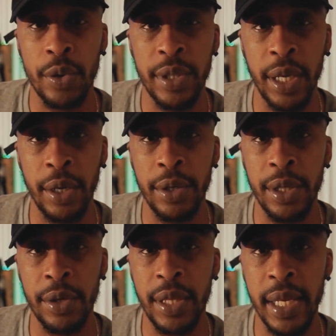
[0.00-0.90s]

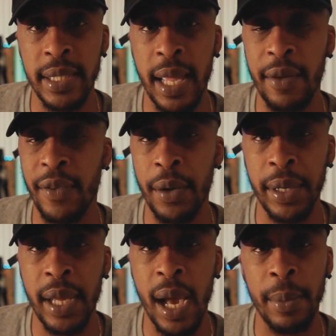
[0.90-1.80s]
They're things that are very
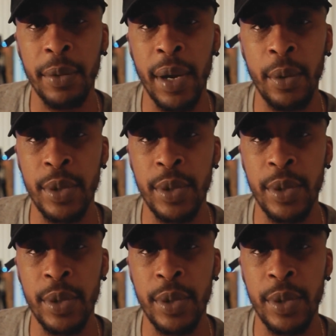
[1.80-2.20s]
common, right?